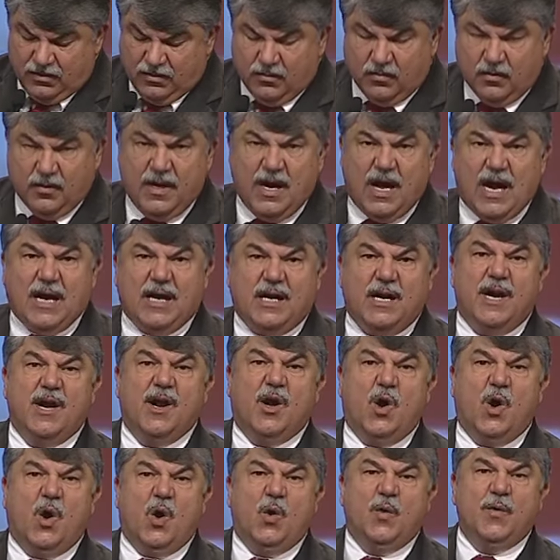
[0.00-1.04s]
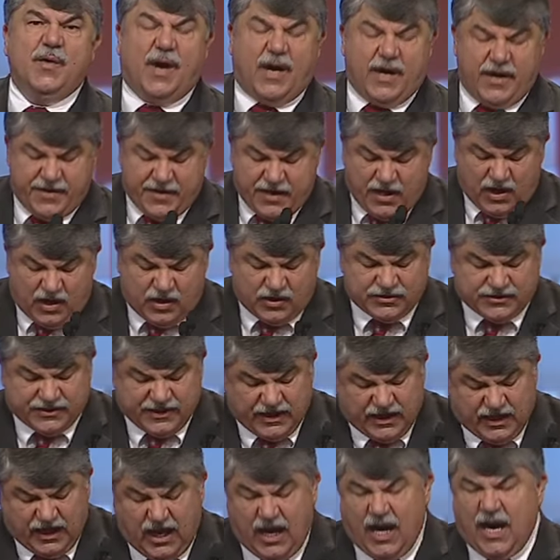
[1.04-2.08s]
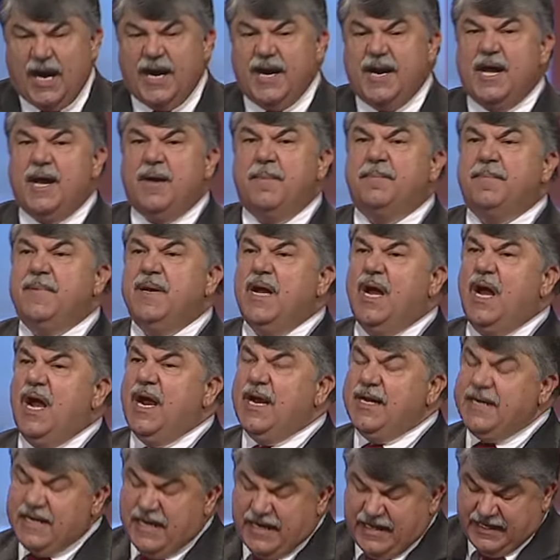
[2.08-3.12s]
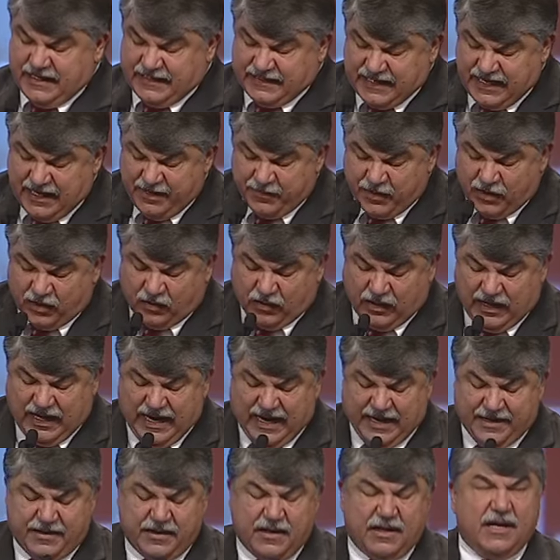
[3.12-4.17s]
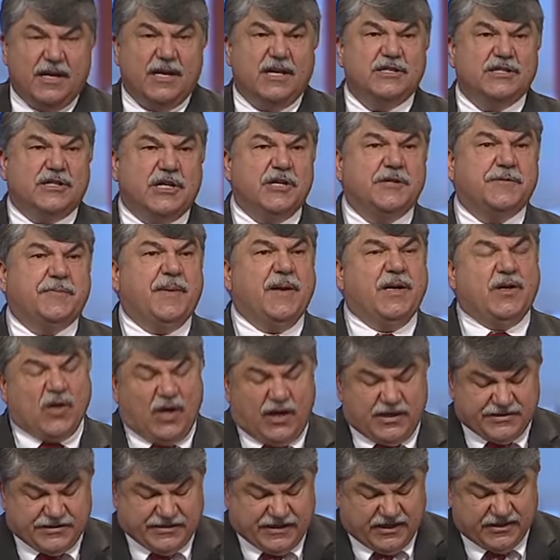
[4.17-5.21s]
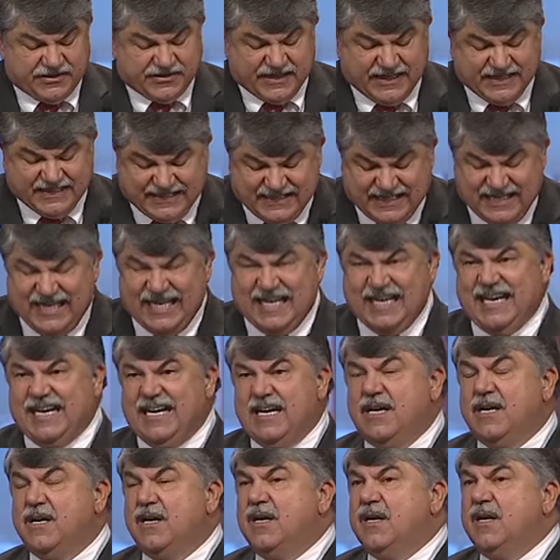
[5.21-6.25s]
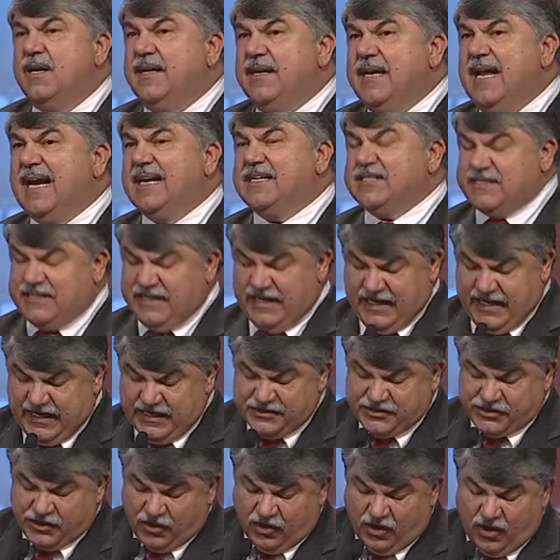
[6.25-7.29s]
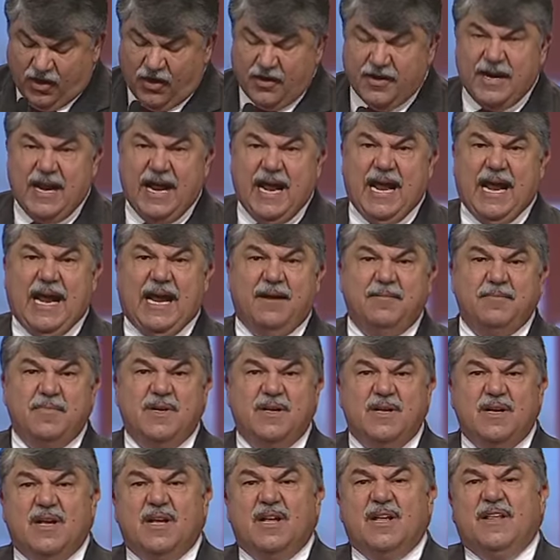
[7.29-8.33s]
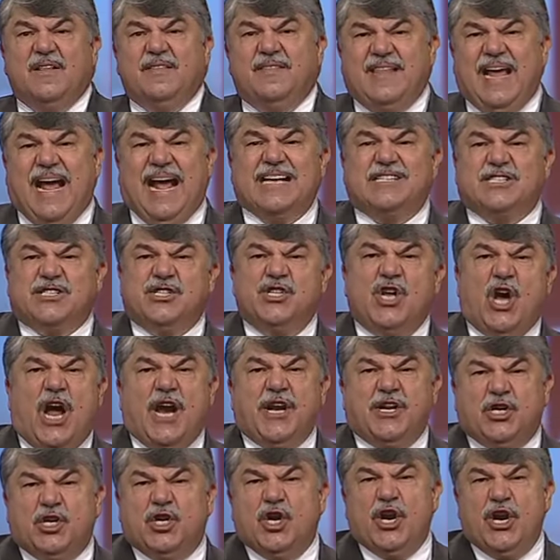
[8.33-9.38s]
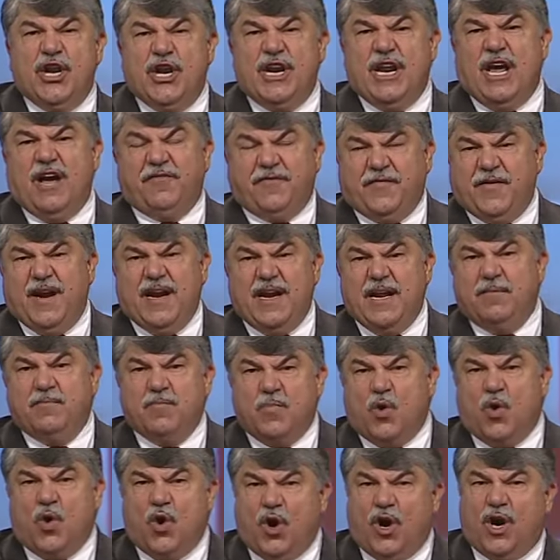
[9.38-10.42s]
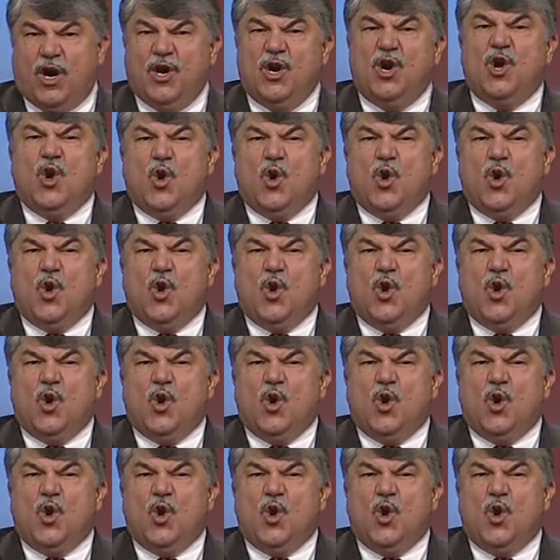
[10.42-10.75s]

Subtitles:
we're not going to hold our nose and line up behind any Democrat just because there's a D next to his or her name. That's not good enough anymore.